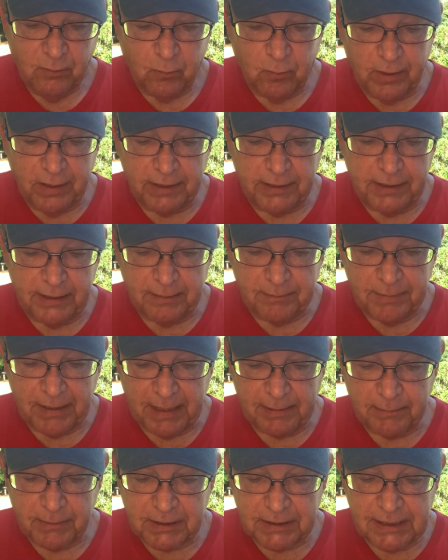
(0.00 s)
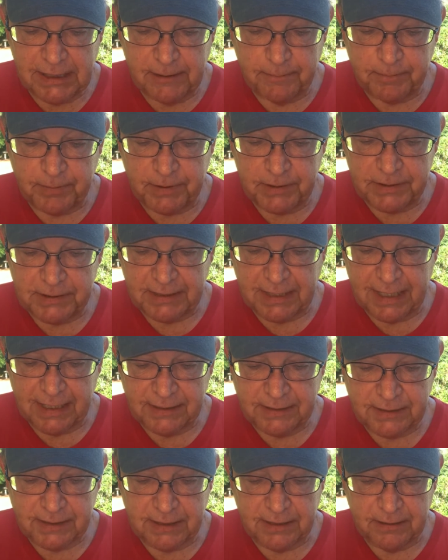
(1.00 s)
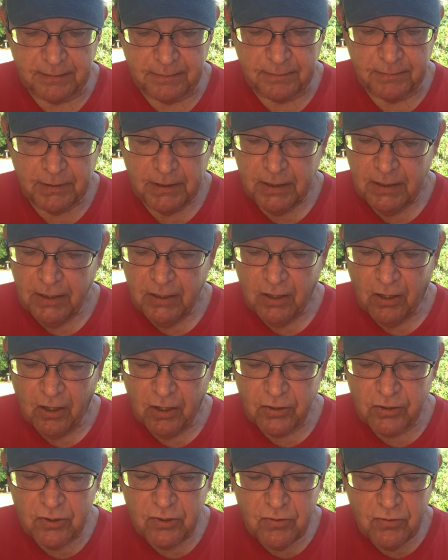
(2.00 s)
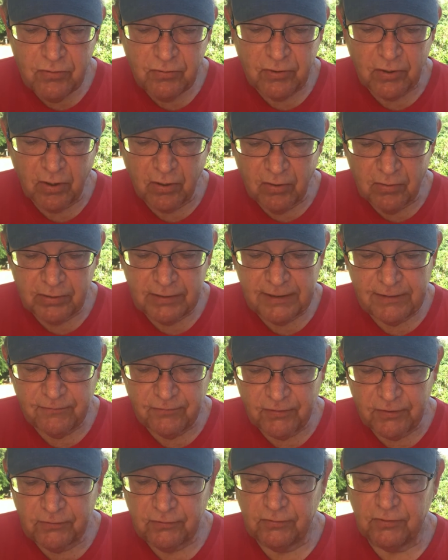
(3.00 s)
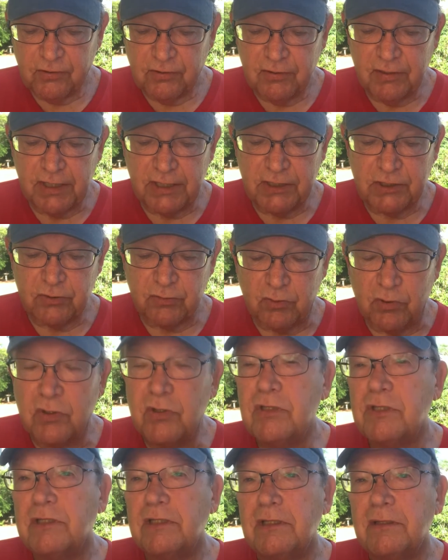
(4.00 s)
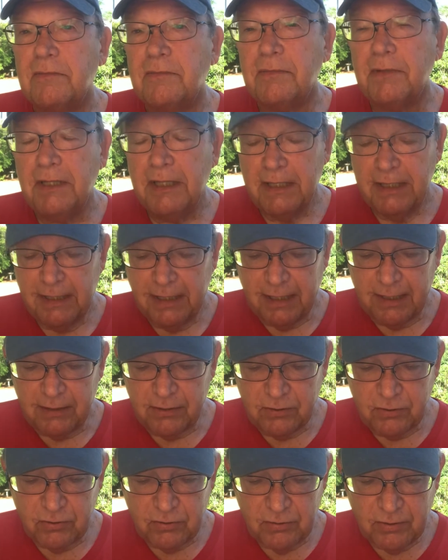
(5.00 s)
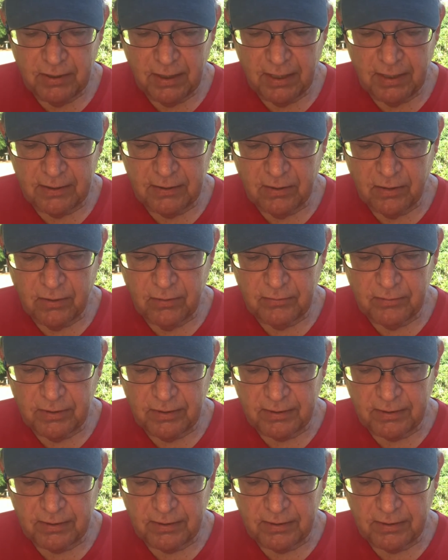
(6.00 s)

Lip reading: One of them, named Cleopas, asked him, "Are you the only visitor in Jerusalem and do not know the